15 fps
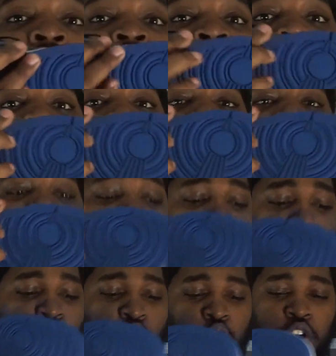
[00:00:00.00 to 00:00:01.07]
the
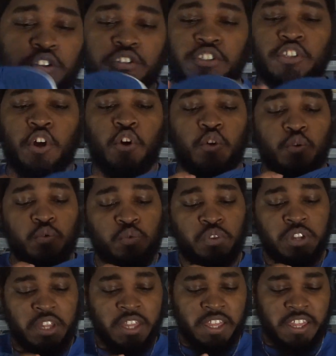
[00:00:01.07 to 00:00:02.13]
OG Royal Sole
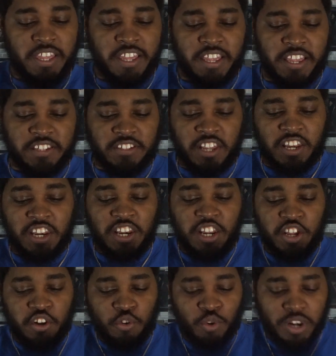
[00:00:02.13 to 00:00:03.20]
is a
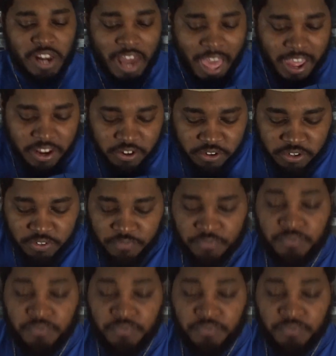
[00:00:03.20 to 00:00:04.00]
little lighter